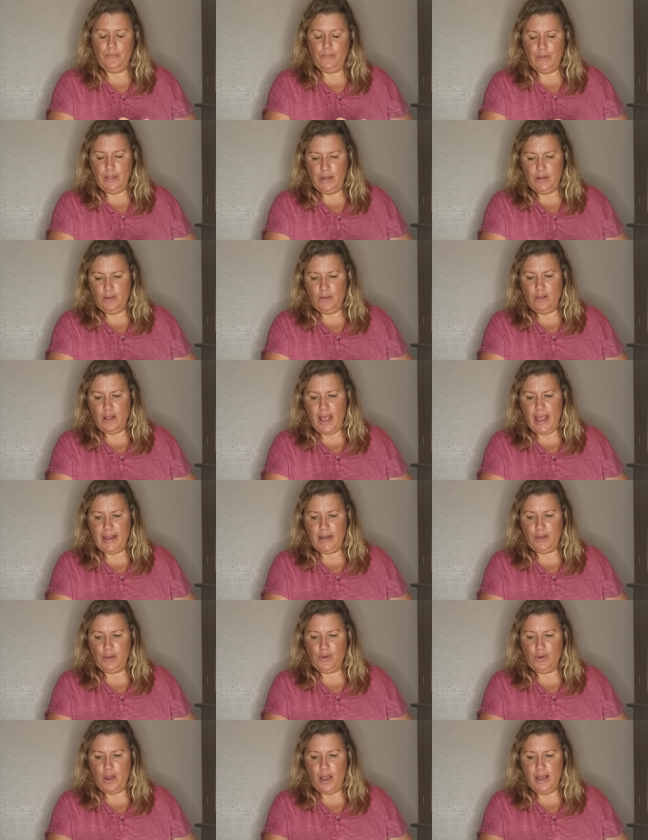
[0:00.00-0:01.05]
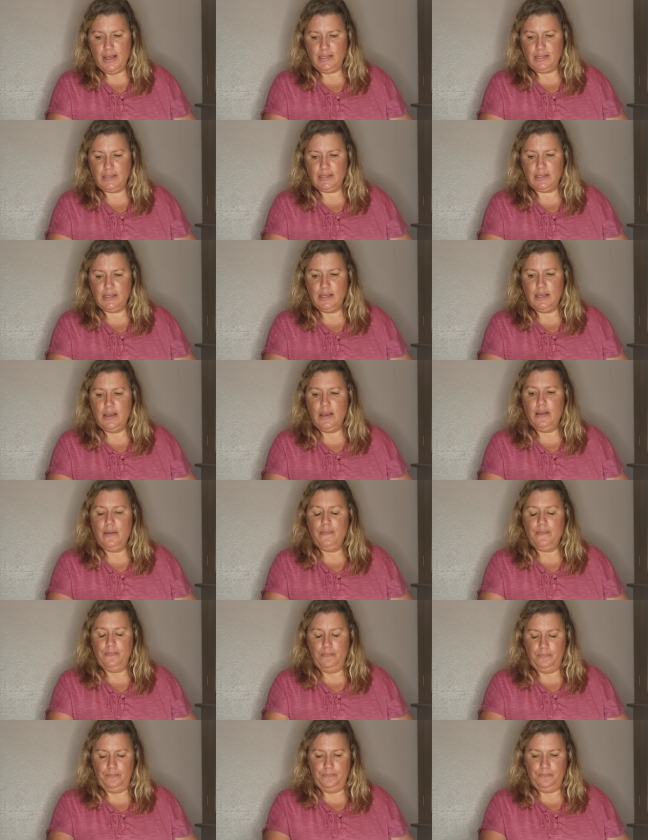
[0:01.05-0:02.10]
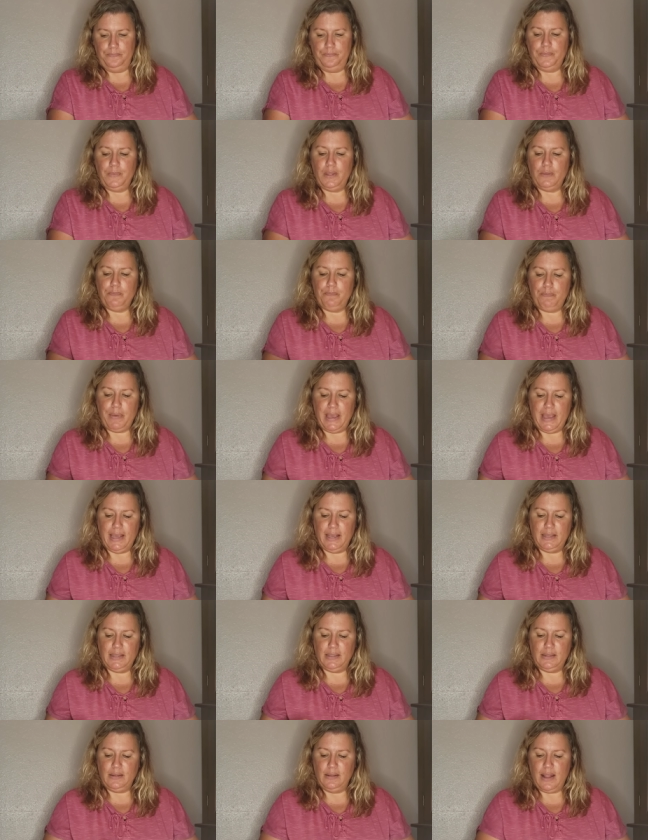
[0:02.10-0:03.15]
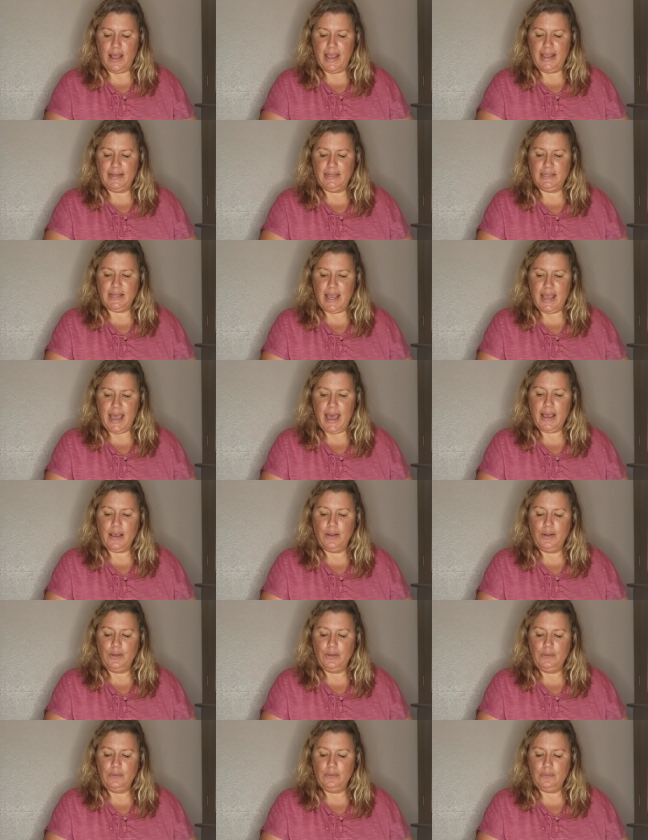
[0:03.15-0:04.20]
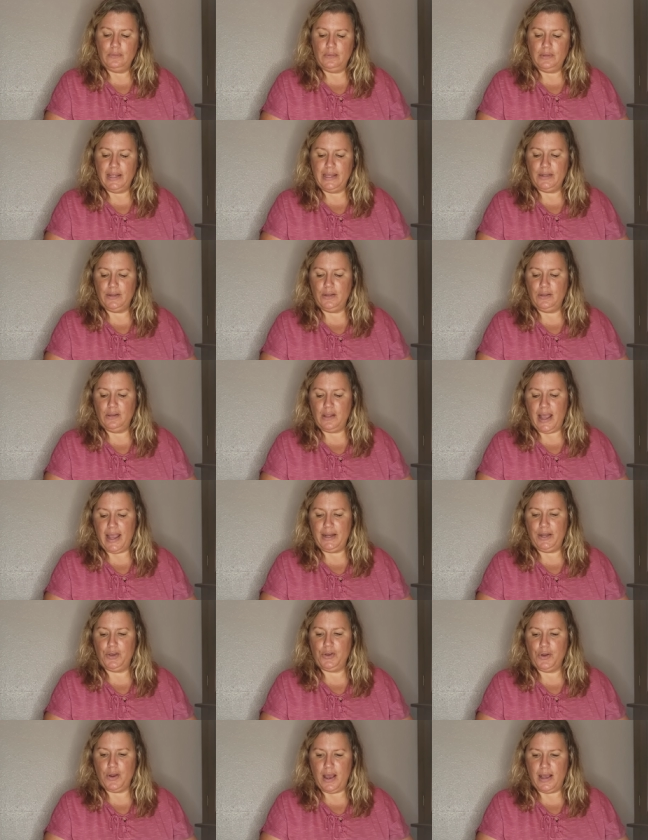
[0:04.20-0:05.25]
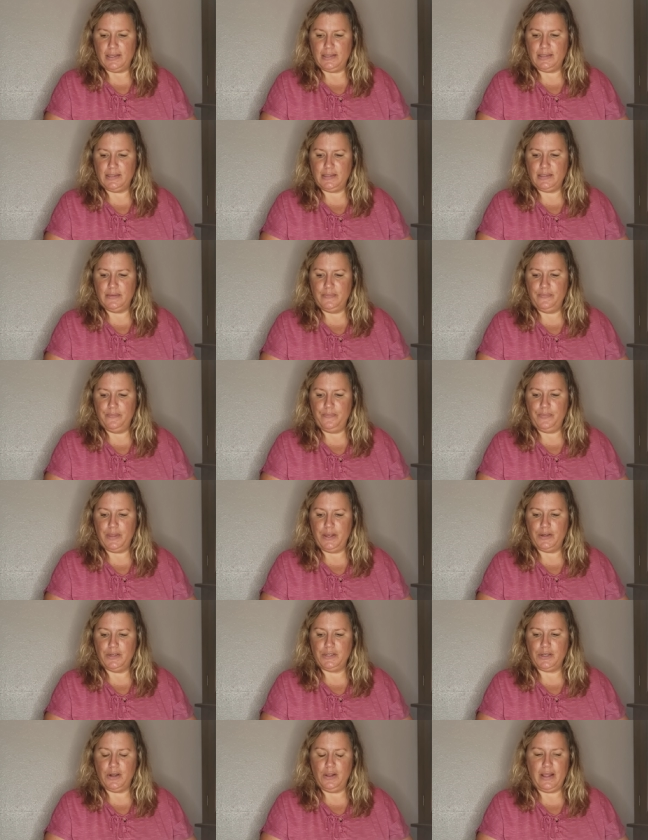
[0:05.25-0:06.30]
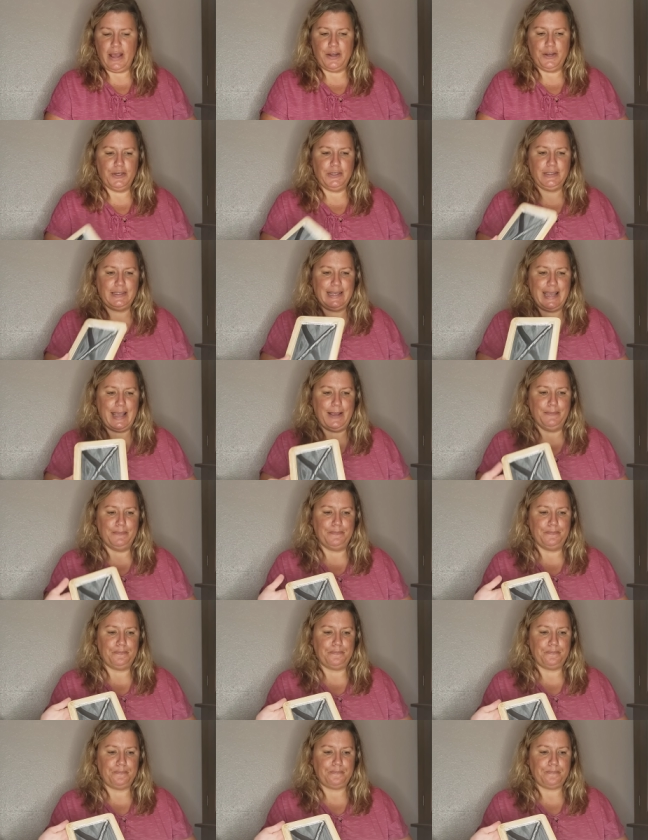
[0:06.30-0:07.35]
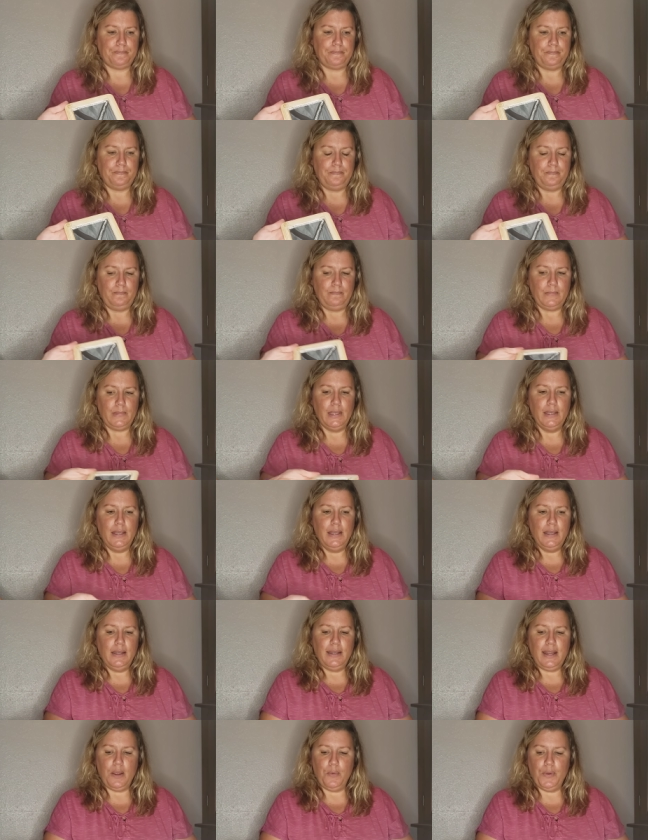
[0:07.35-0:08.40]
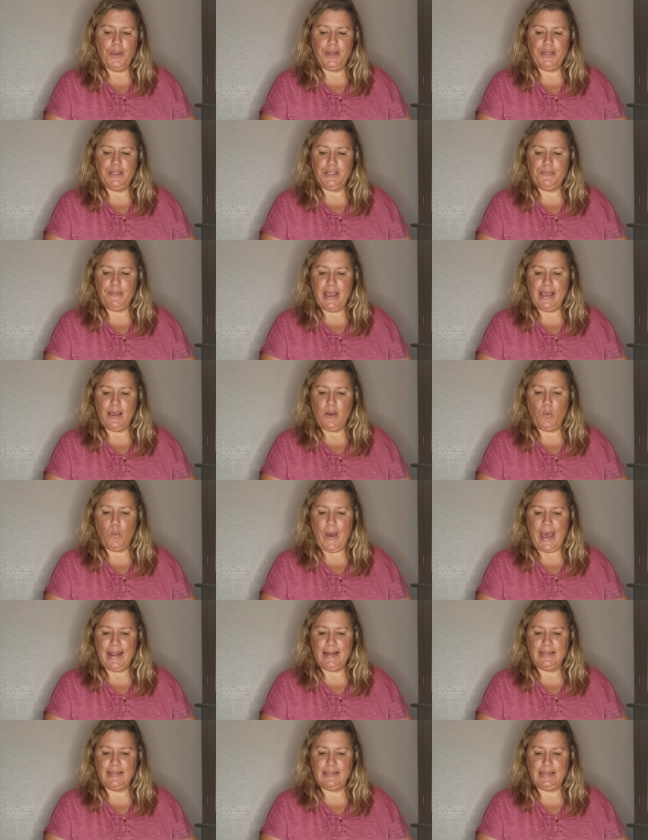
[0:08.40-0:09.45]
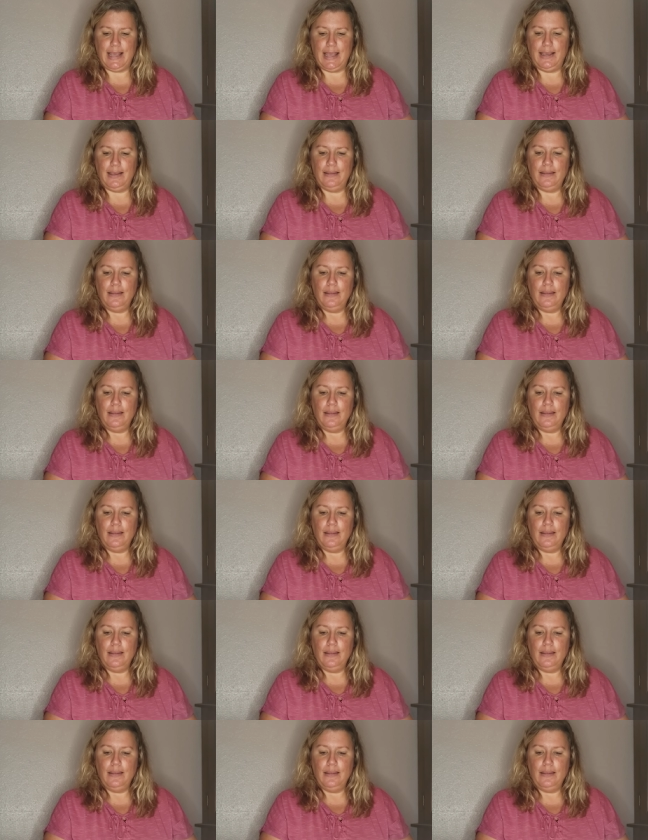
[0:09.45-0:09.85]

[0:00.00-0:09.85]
little line across, big line diagonal, little line across. There's our letter Z. Now we're going to make a wet Z.